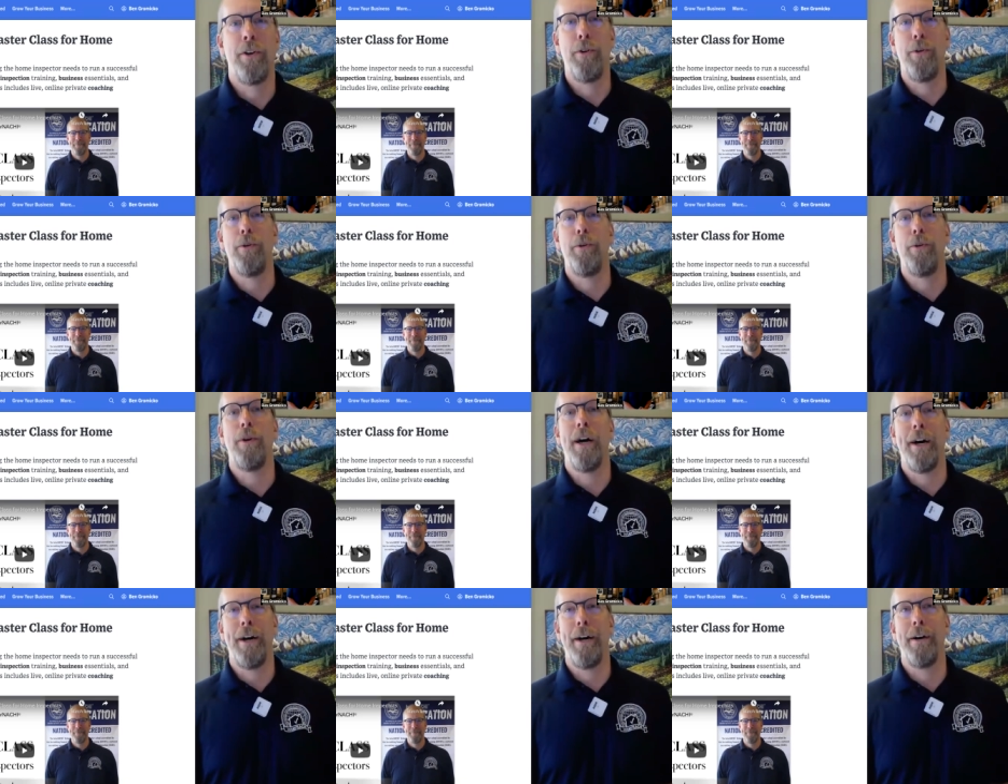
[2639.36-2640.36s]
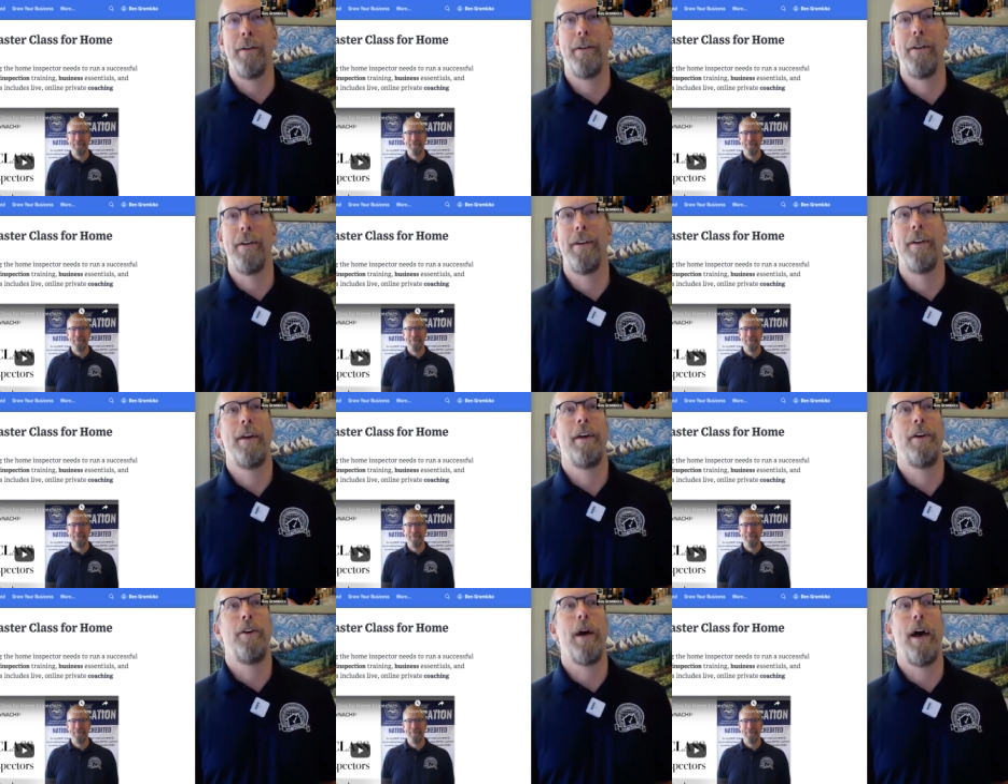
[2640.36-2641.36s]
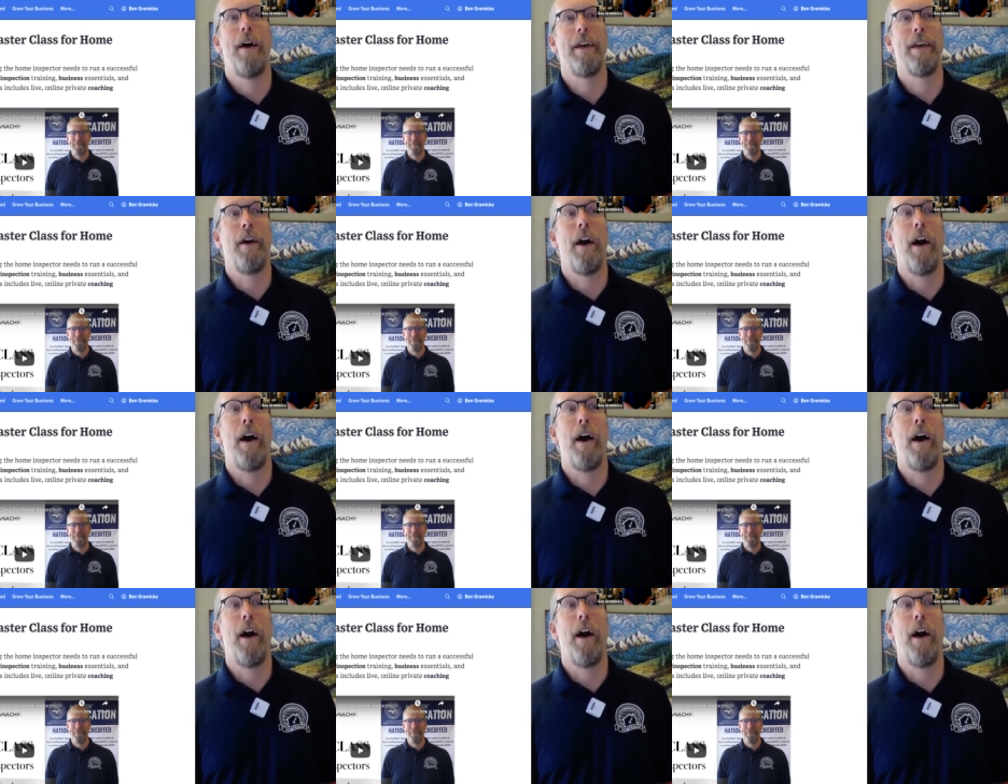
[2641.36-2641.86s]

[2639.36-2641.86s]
uh, who have like a